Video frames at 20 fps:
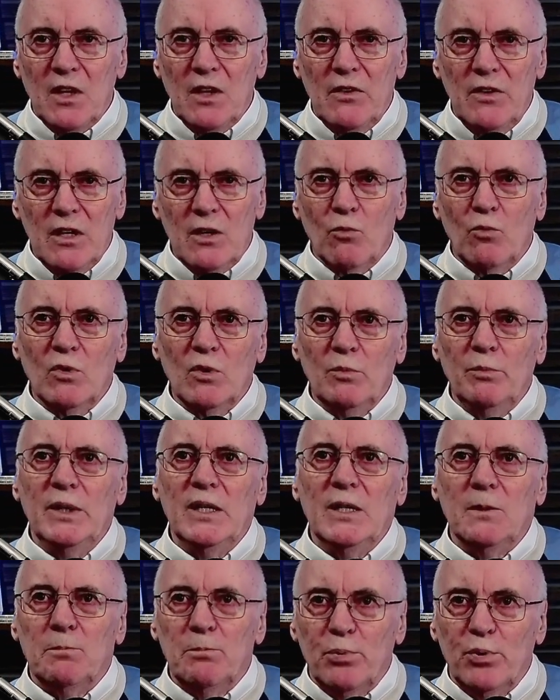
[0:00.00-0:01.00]
There will be
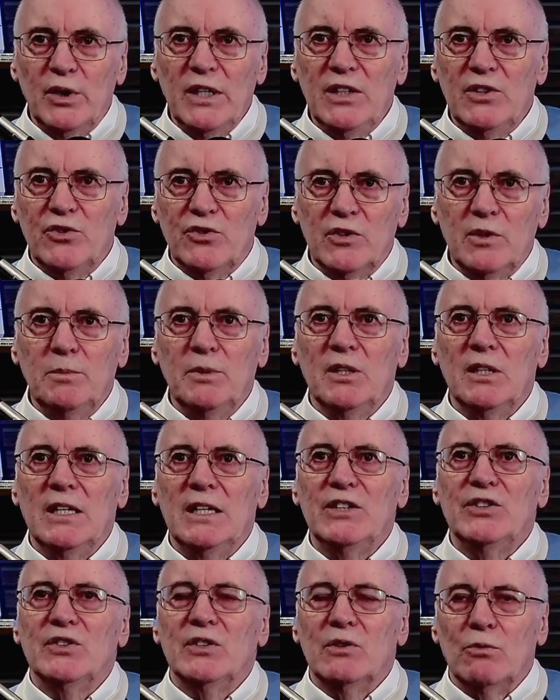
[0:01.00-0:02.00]
a
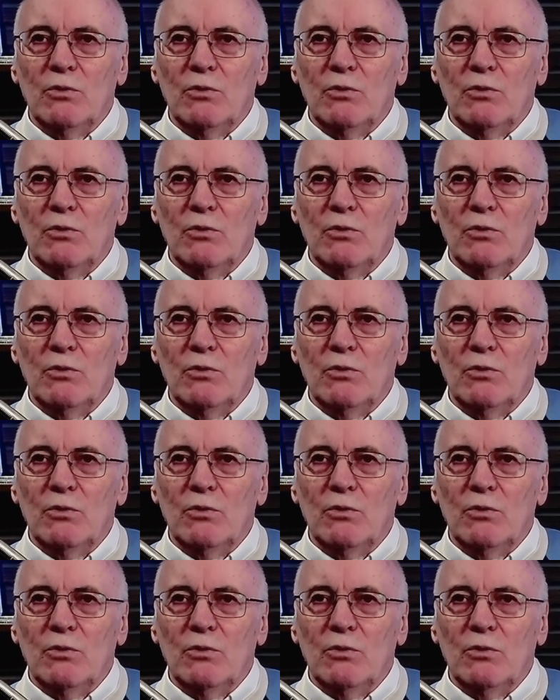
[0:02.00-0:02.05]
pre-tribulation